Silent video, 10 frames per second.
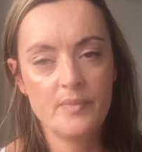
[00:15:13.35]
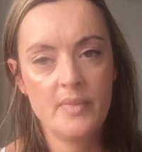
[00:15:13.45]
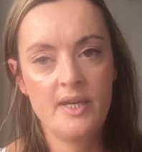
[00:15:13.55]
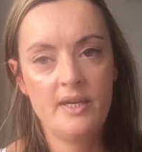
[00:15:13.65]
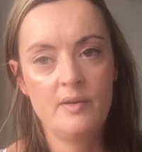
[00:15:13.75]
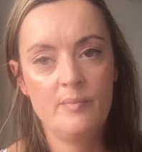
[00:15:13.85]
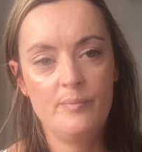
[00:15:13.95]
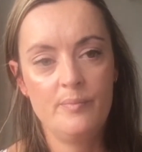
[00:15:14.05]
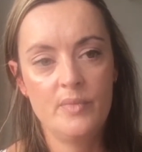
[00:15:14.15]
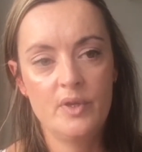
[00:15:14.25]

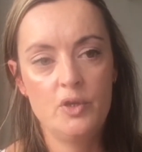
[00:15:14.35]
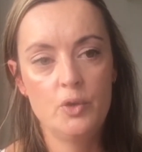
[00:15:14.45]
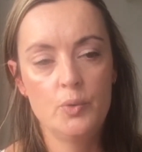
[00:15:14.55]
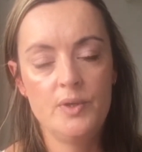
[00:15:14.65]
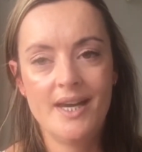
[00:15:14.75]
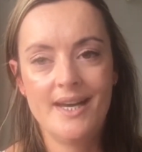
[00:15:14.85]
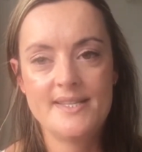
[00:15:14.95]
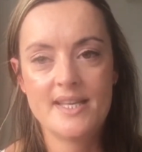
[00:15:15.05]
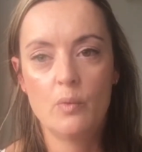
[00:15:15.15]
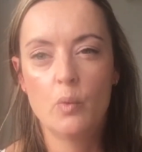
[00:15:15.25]
known
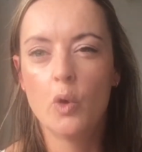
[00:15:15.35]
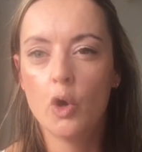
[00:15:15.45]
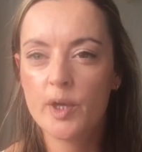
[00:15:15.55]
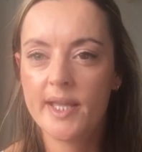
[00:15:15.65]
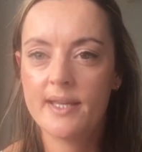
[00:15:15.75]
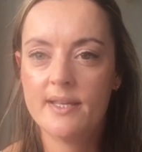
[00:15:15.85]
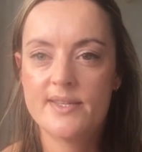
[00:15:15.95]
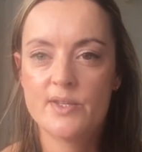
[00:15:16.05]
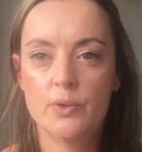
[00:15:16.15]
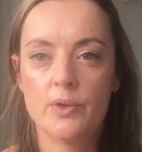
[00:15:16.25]
as a walking
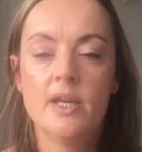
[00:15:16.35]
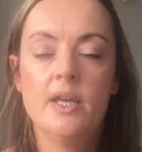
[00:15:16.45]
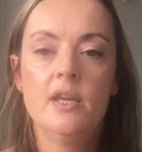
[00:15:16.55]
song.